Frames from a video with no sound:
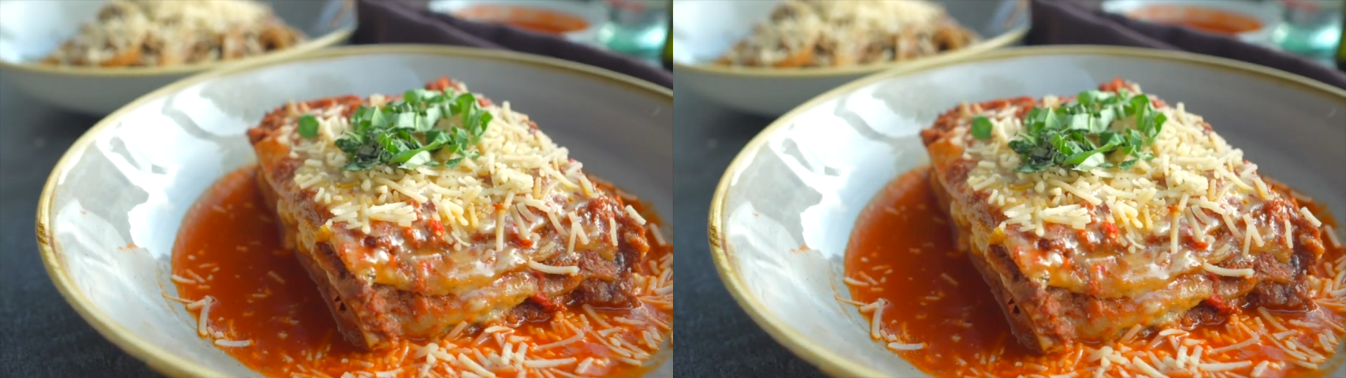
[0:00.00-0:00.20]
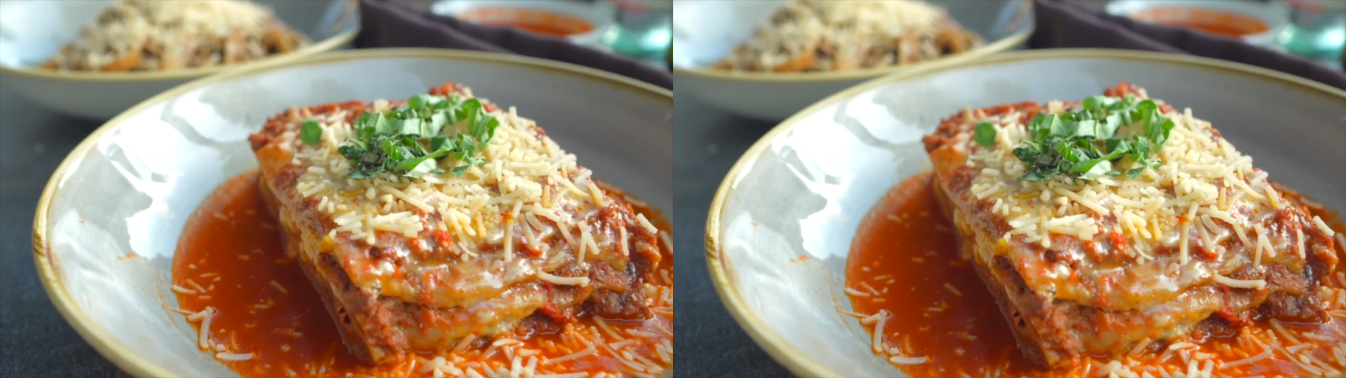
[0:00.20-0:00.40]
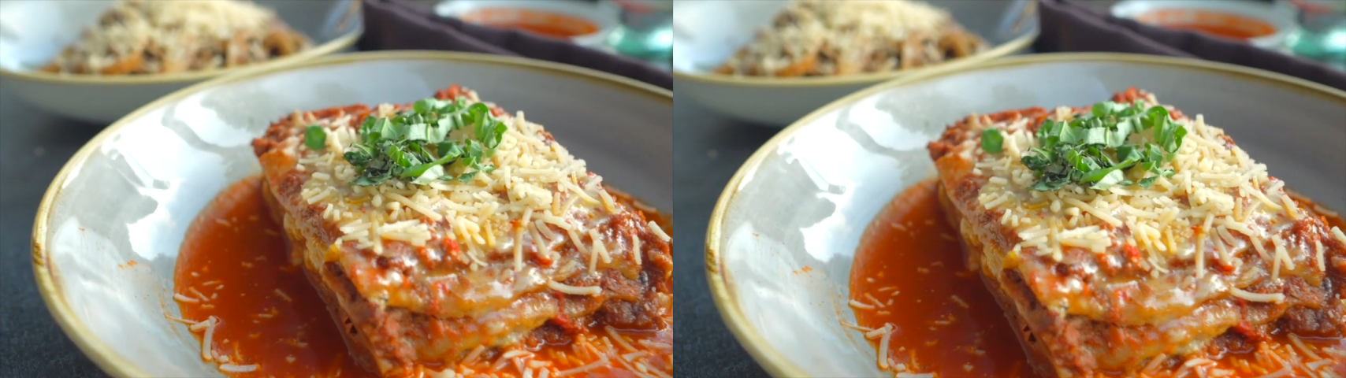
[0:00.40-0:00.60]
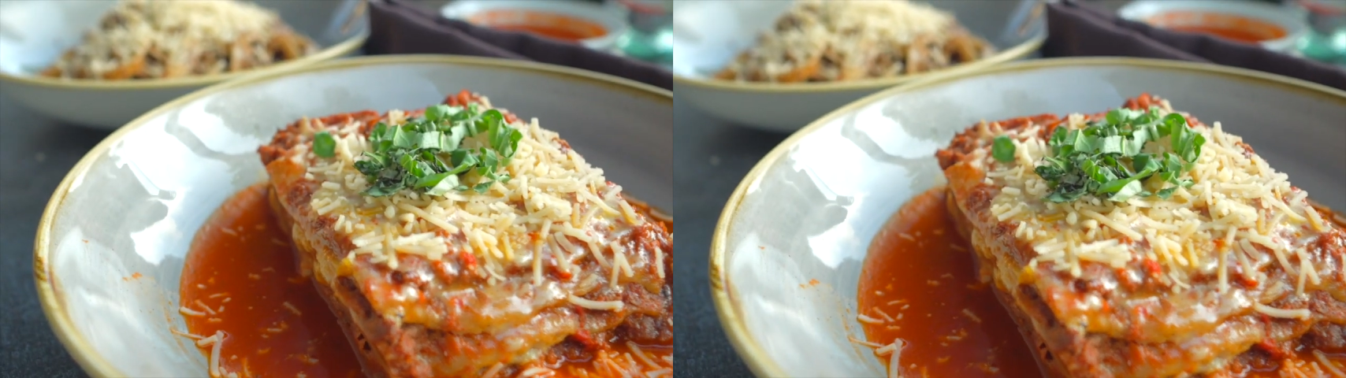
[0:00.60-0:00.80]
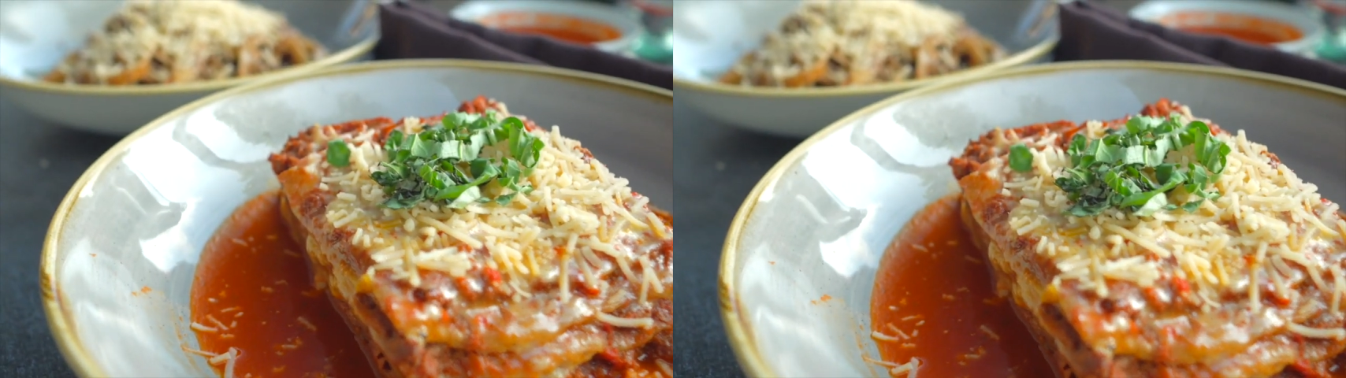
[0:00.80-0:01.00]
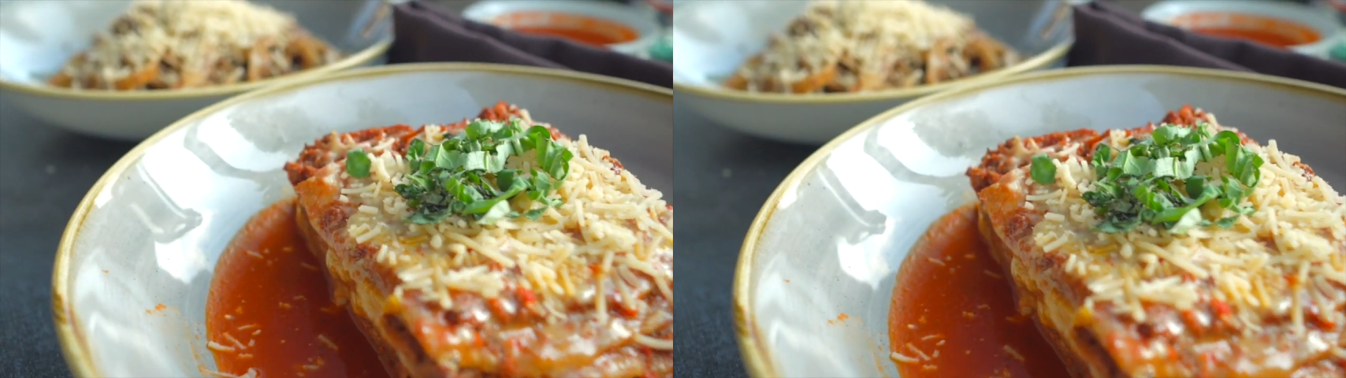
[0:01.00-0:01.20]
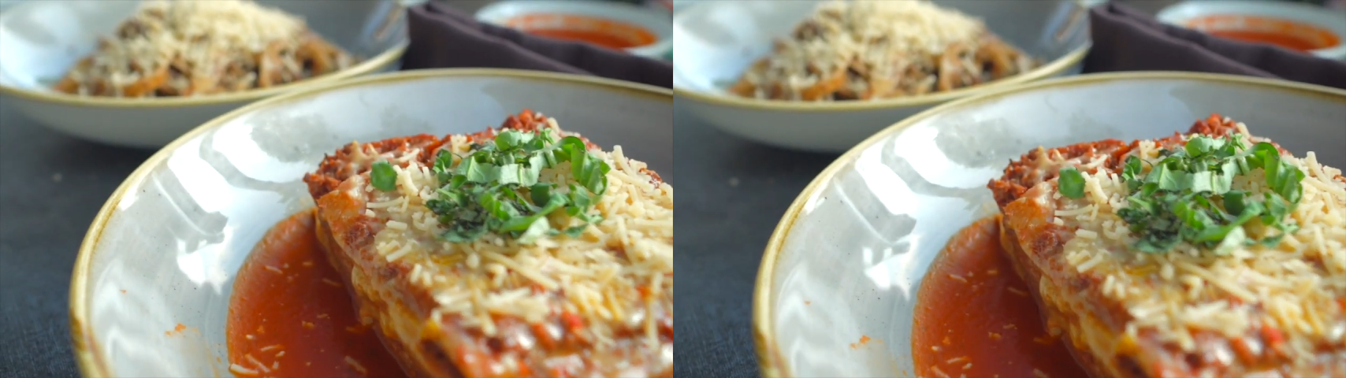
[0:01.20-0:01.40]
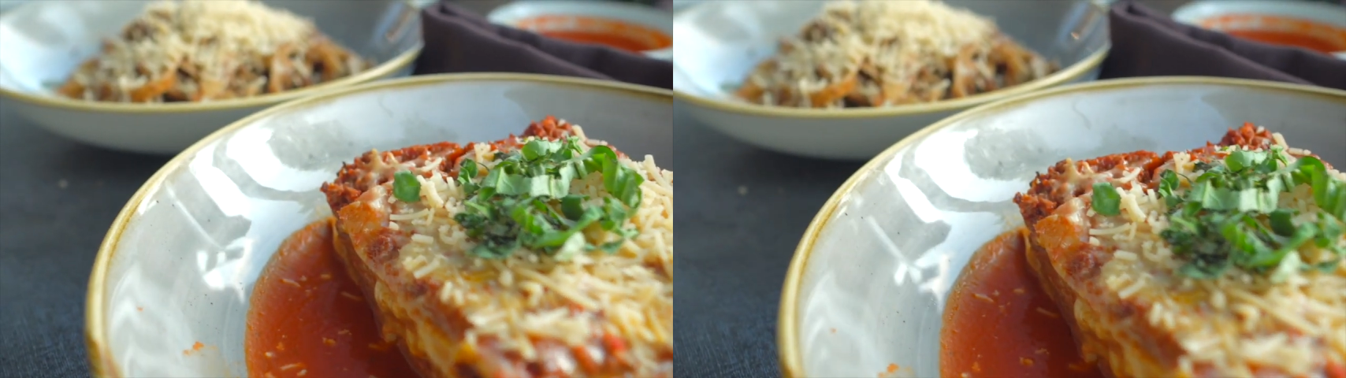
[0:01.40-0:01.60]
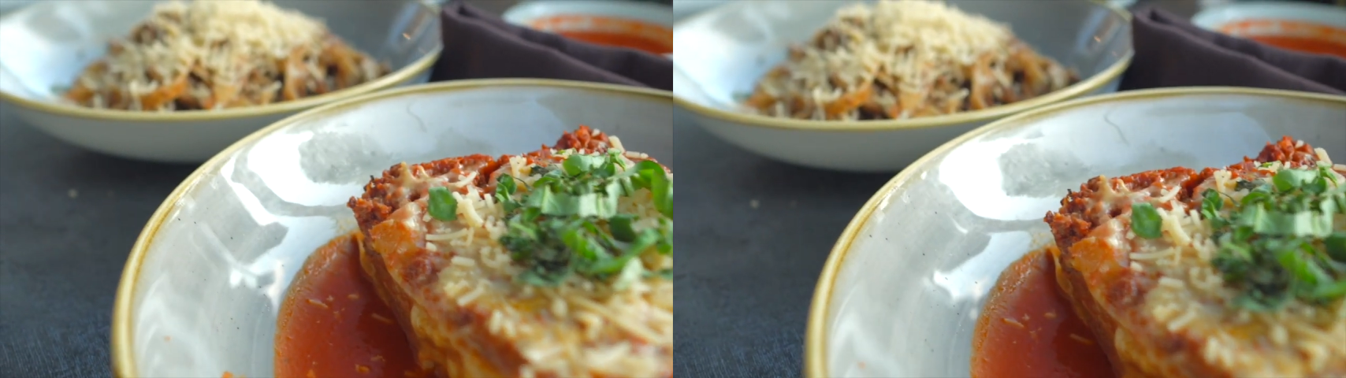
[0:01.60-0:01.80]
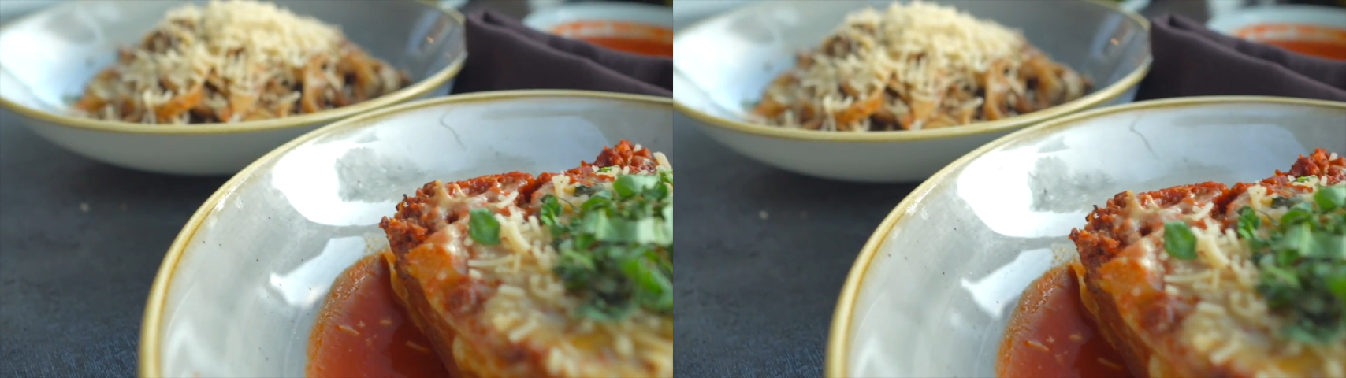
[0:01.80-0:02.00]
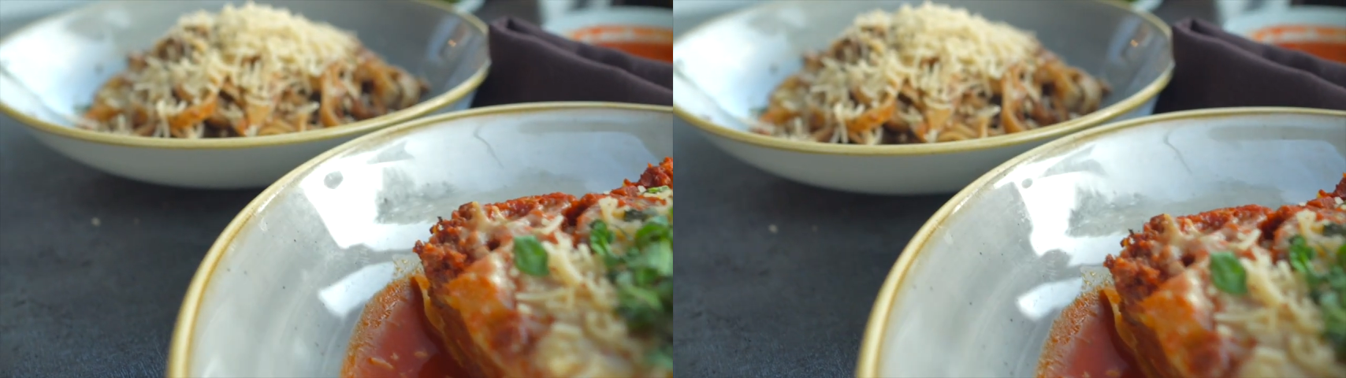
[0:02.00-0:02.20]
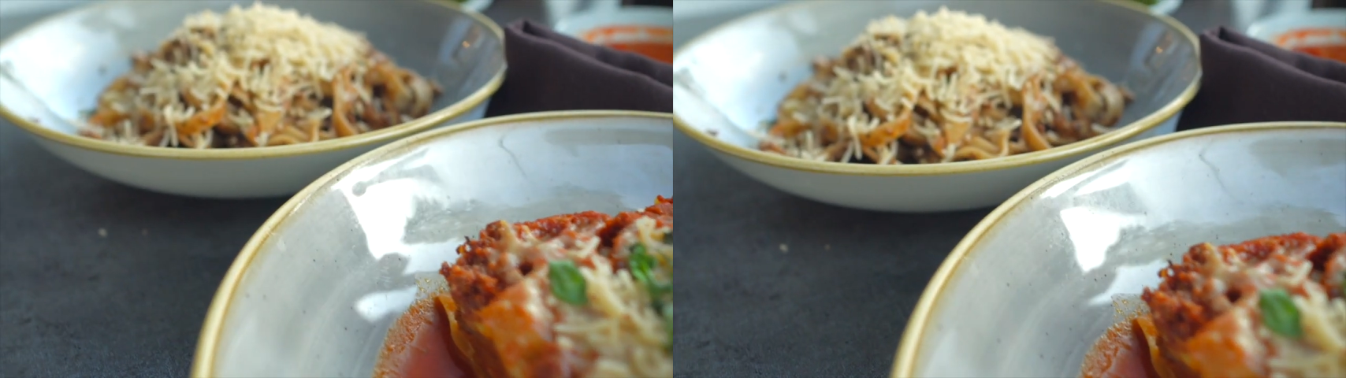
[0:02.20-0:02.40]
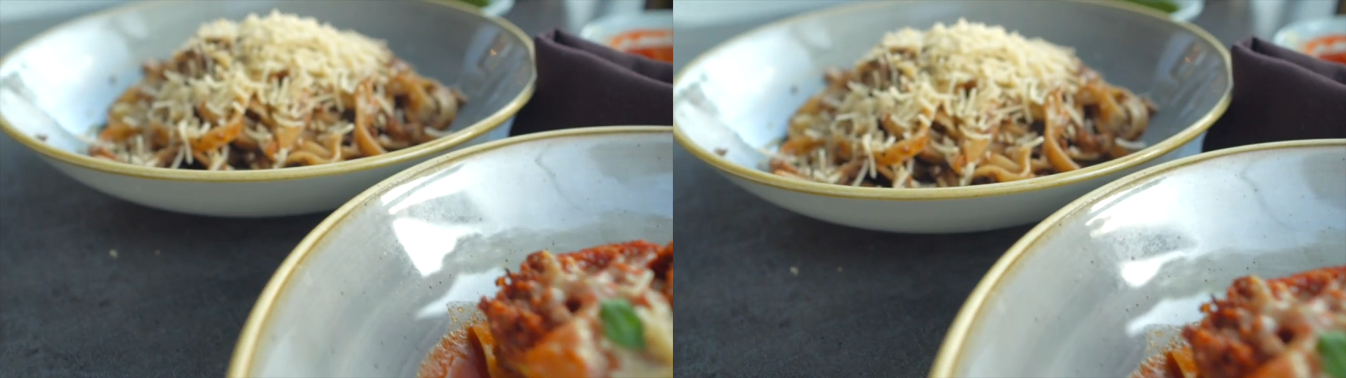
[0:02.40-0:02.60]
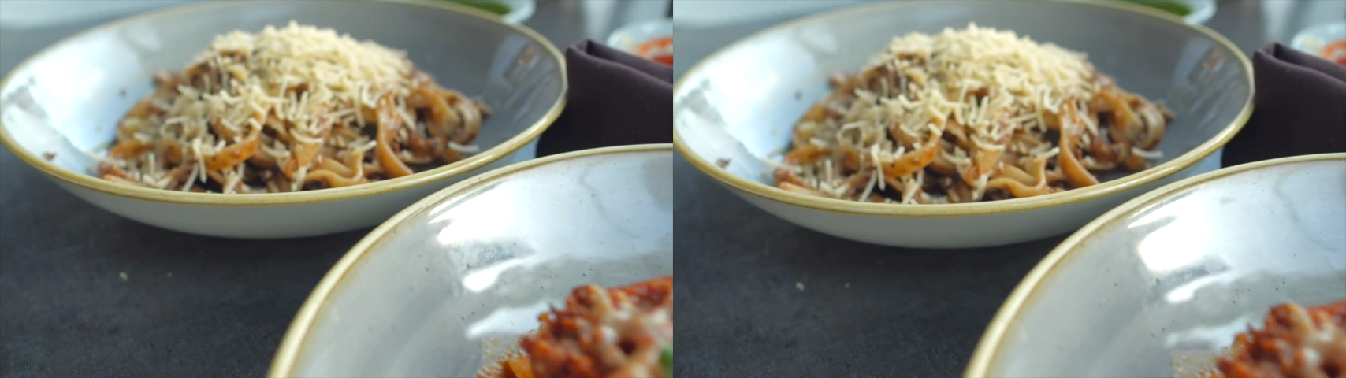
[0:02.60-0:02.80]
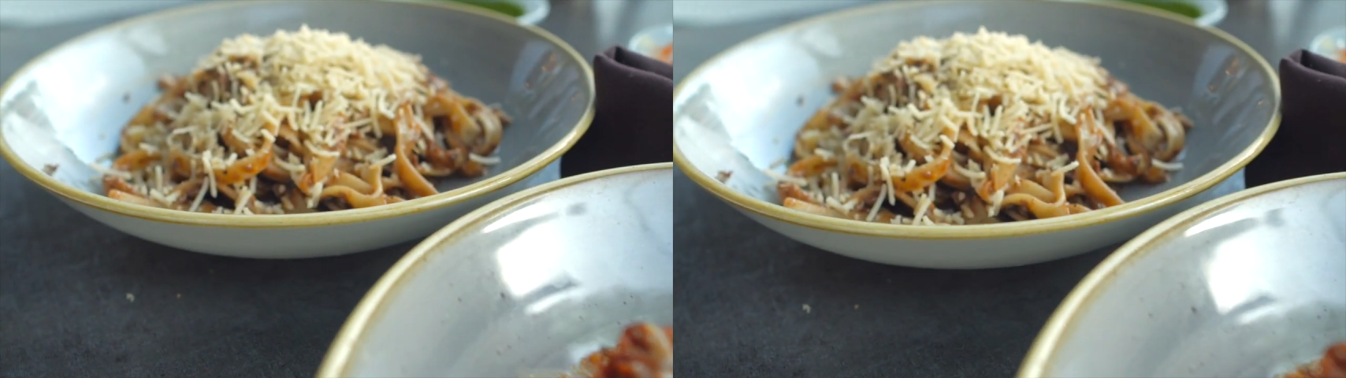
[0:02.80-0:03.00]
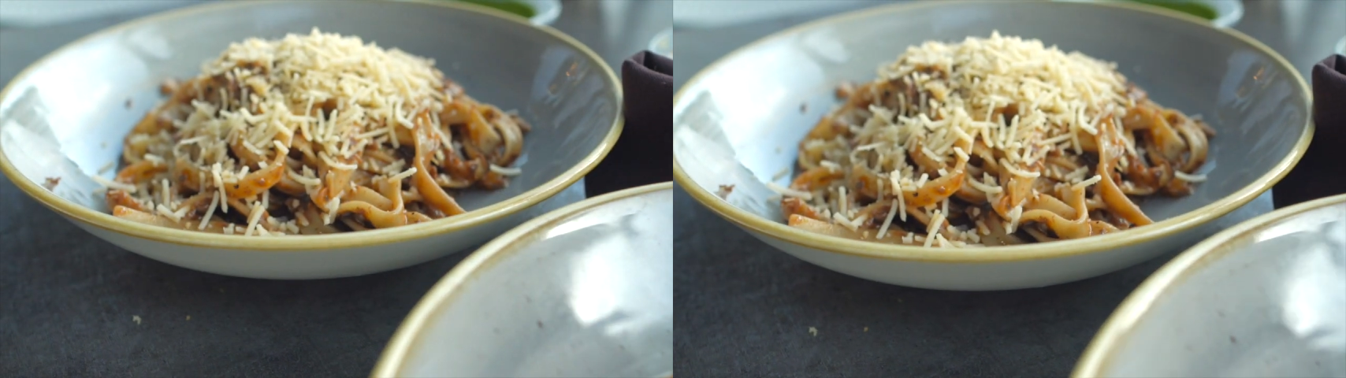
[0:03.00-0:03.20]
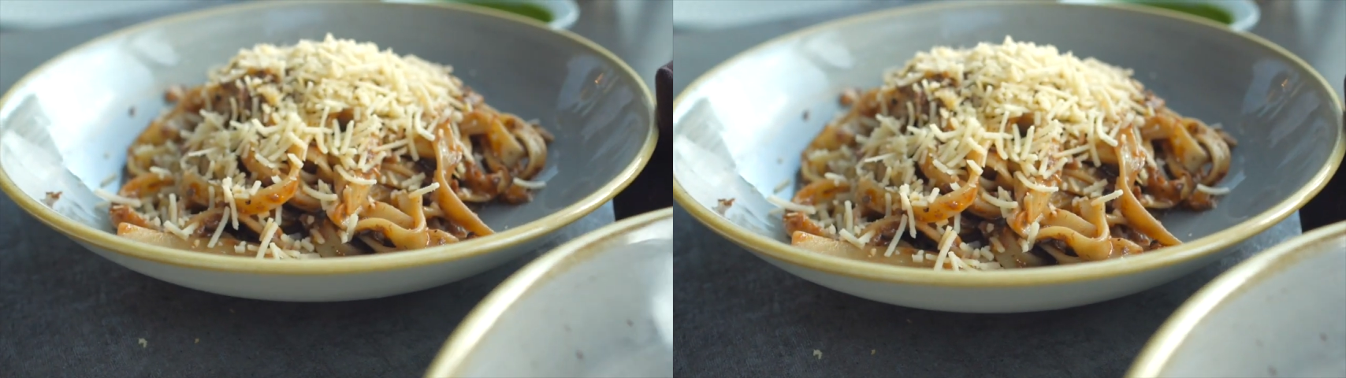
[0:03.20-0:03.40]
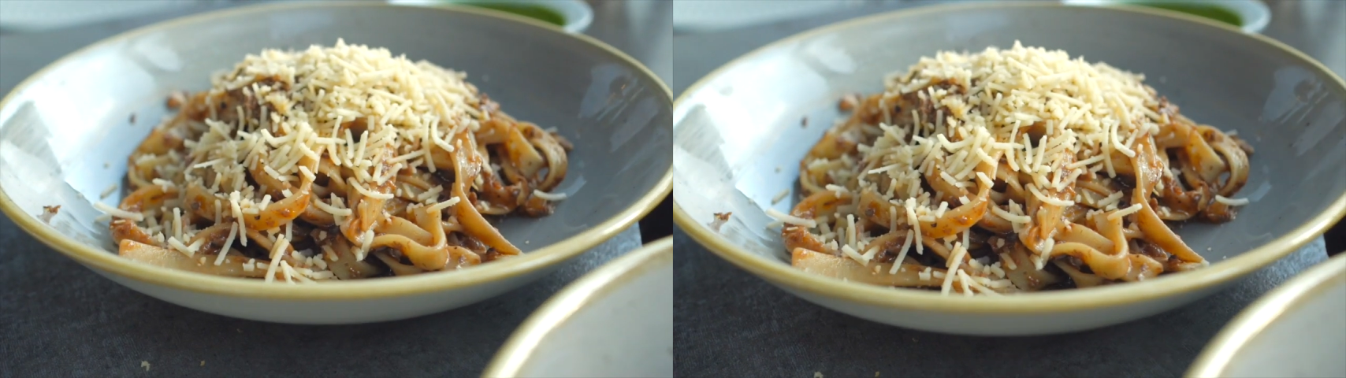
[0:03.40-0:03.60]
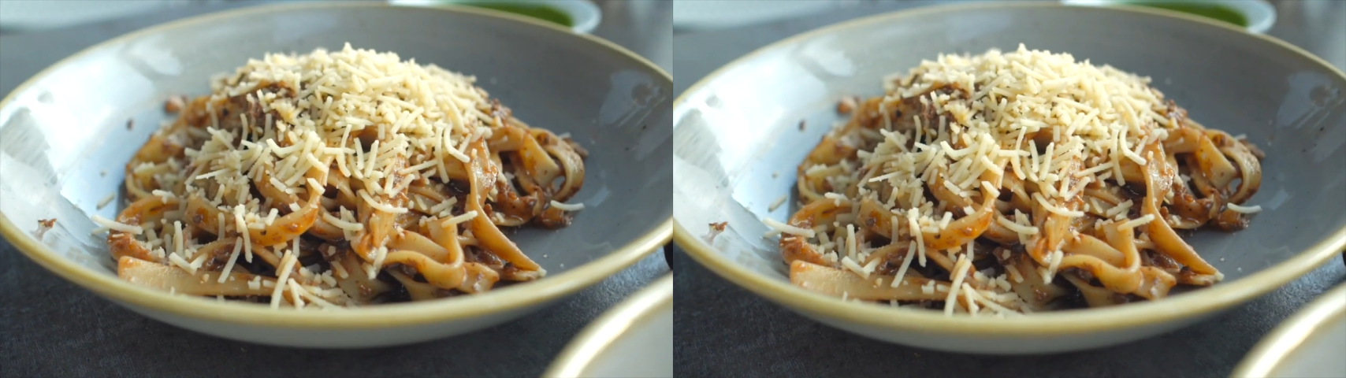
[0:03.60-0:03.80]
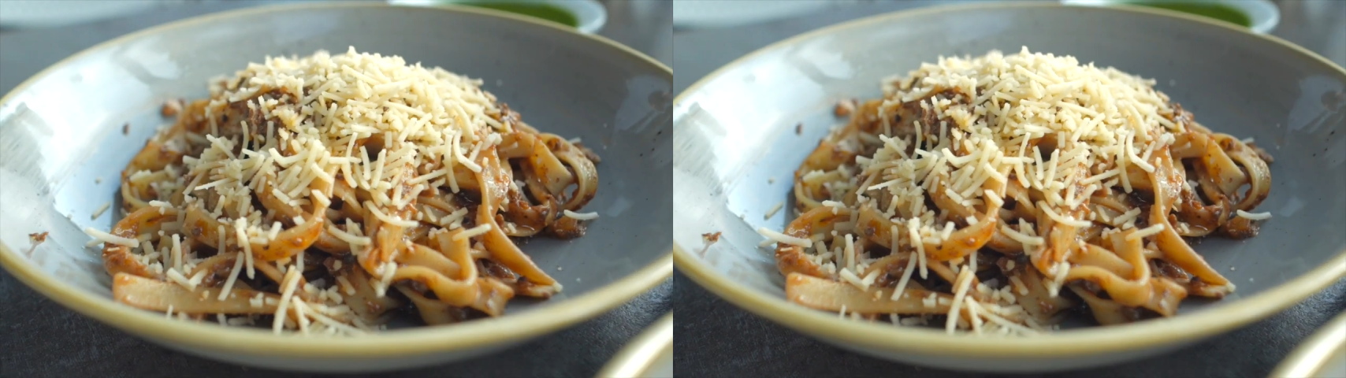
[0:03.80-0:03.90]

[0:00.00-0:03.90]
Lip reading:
Nobody's mouth can be seen.